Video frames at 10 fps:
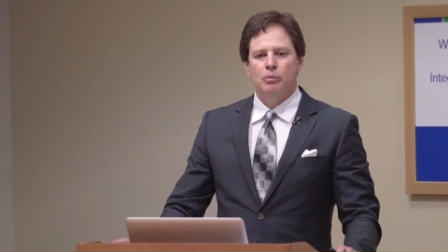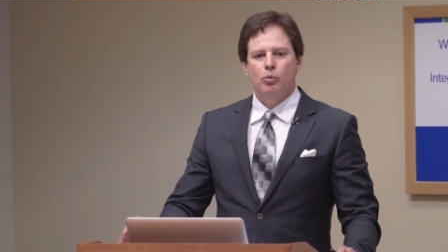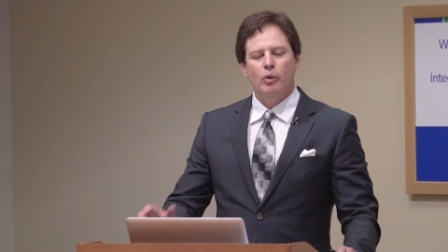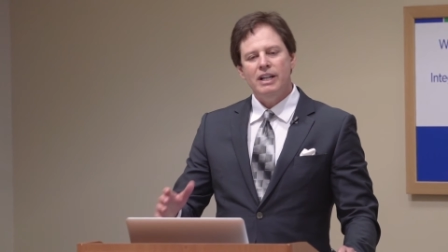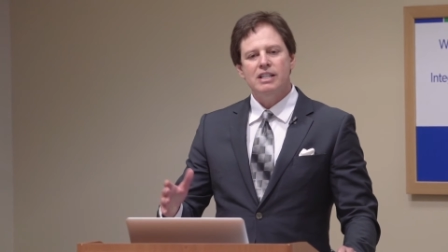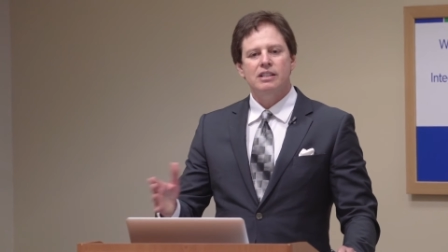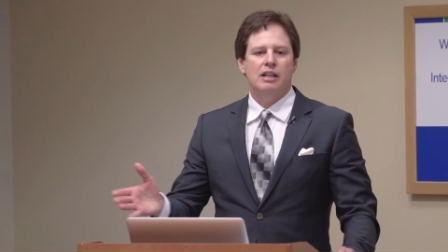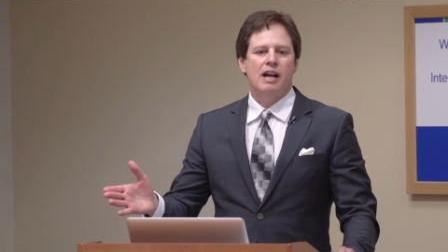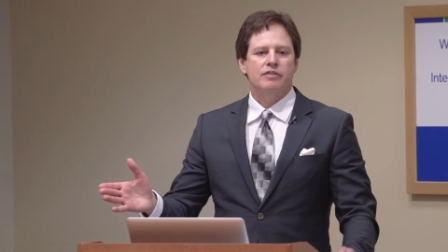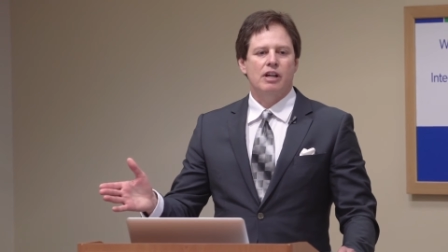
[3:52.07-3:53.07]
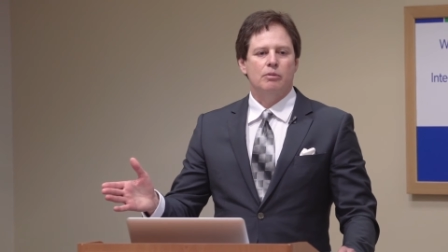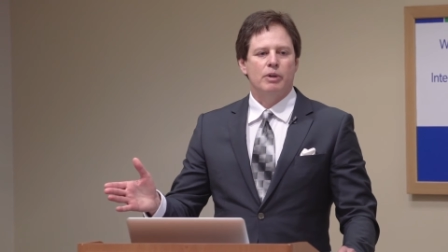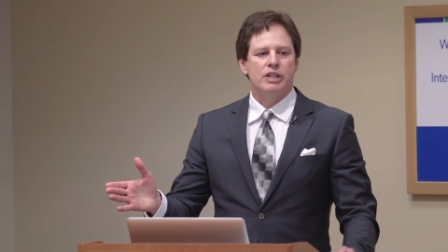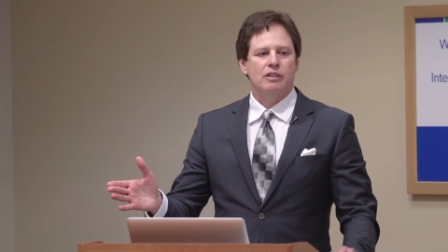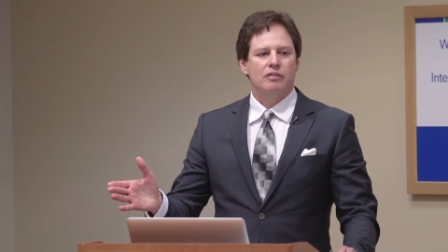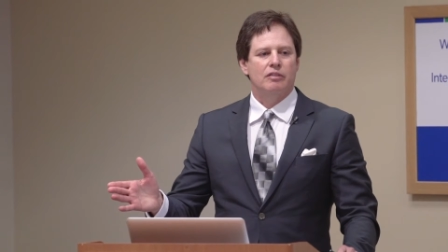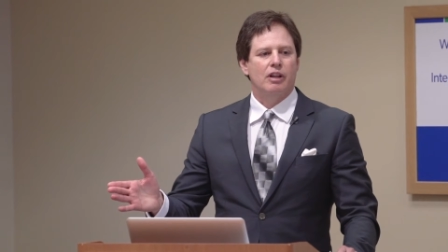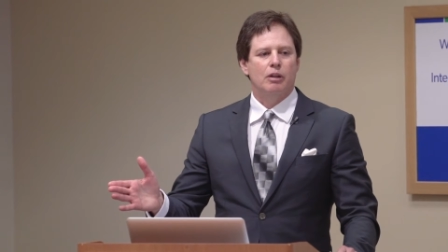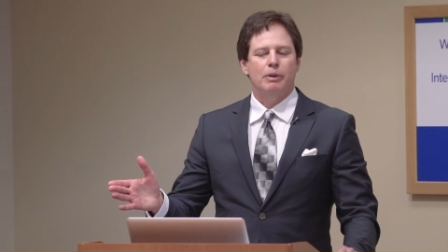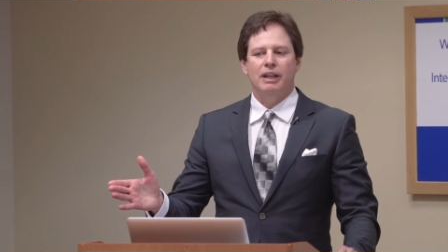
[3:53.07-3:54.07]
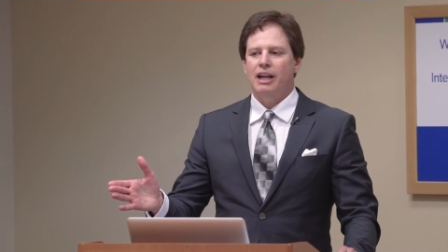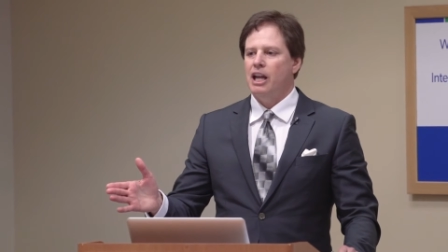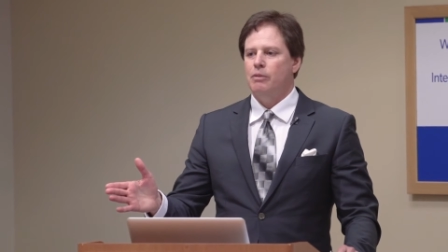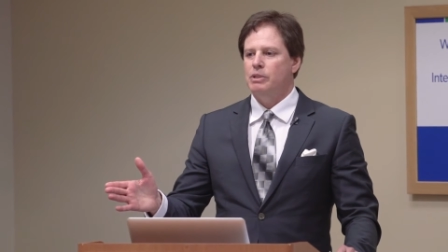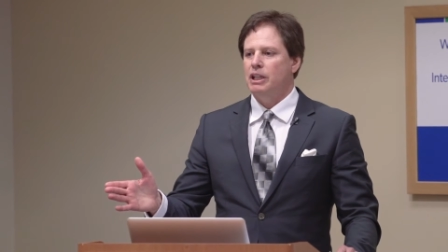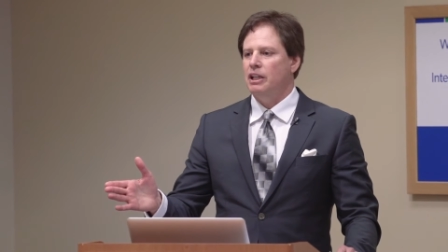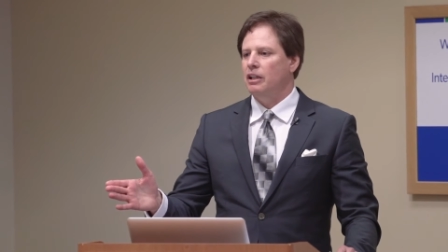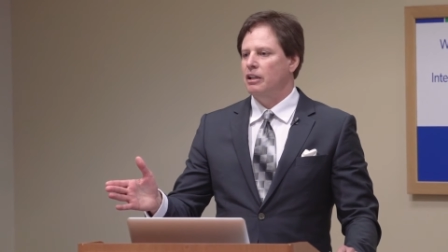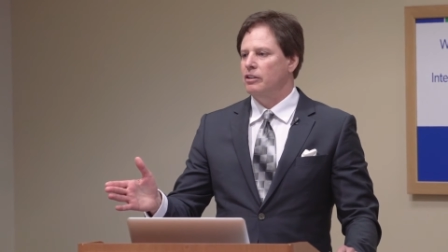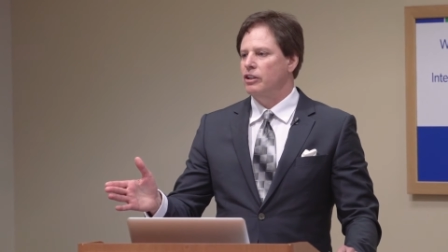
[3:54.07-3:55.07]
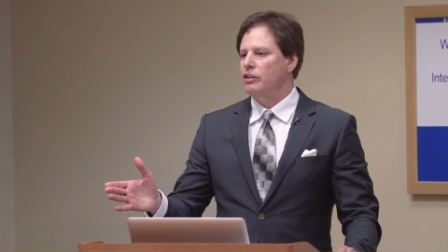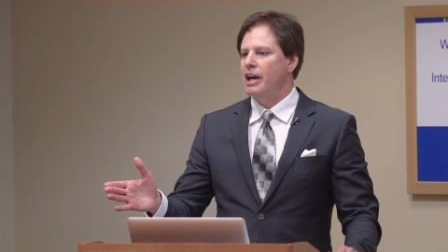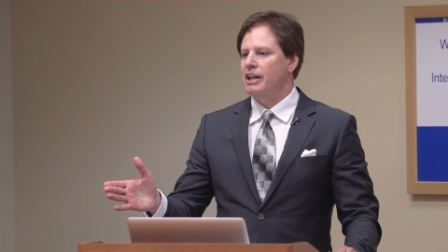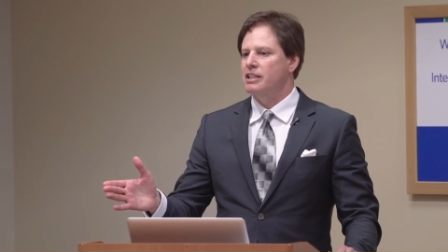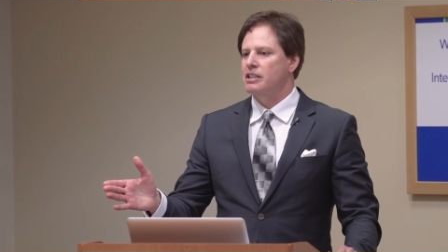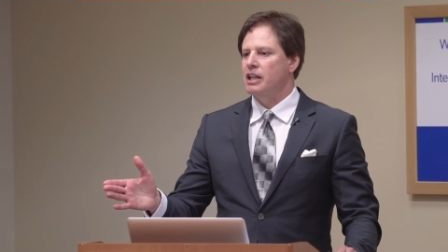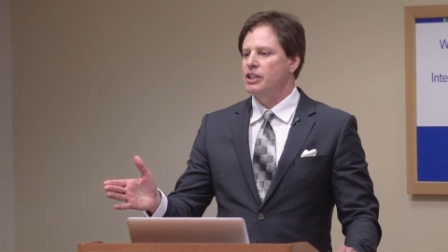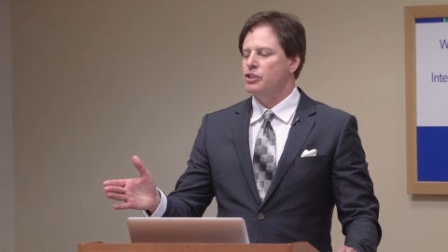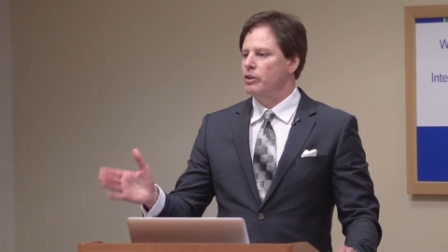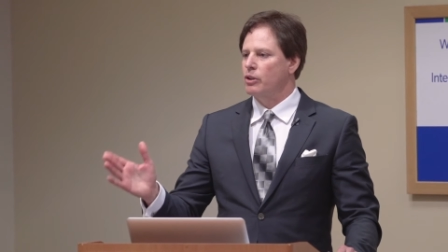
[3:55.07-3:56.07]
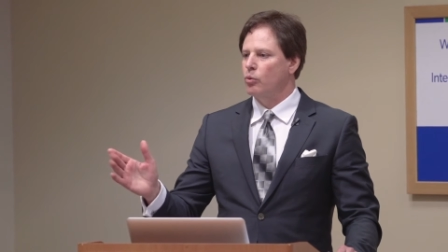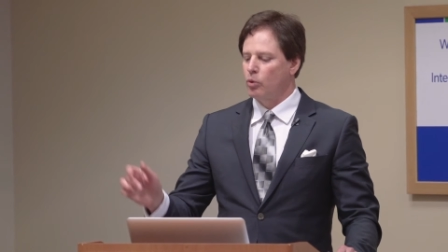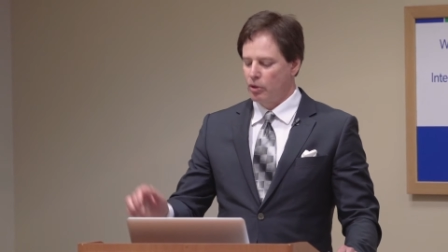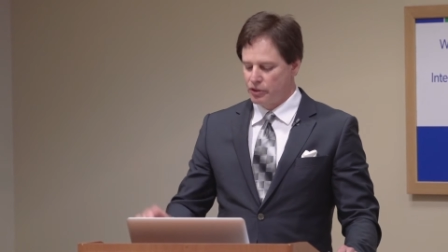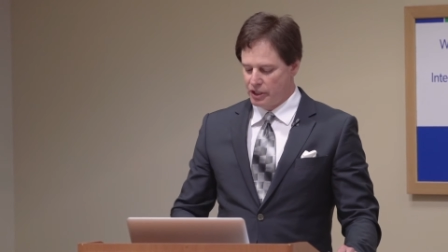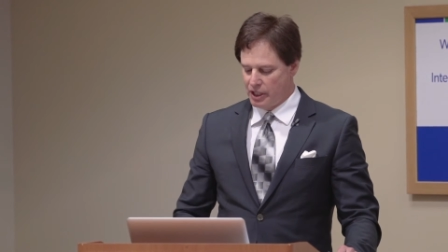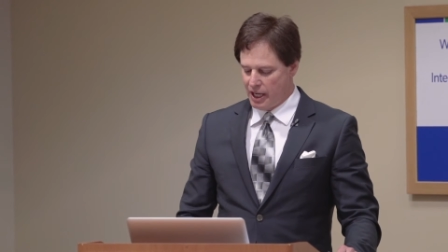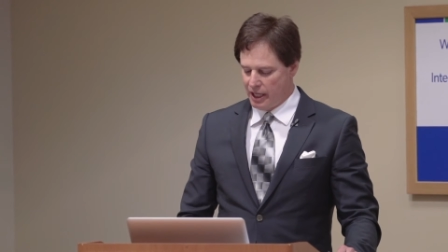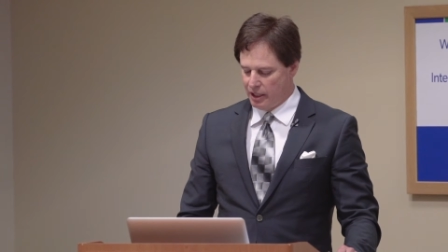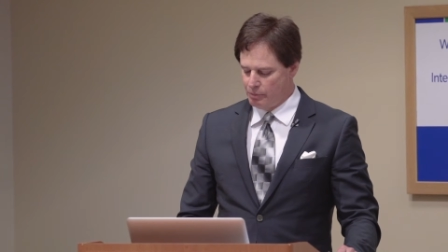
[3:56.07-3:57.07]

but what is the lifetime risk of developing AMD in the United States or in the world today?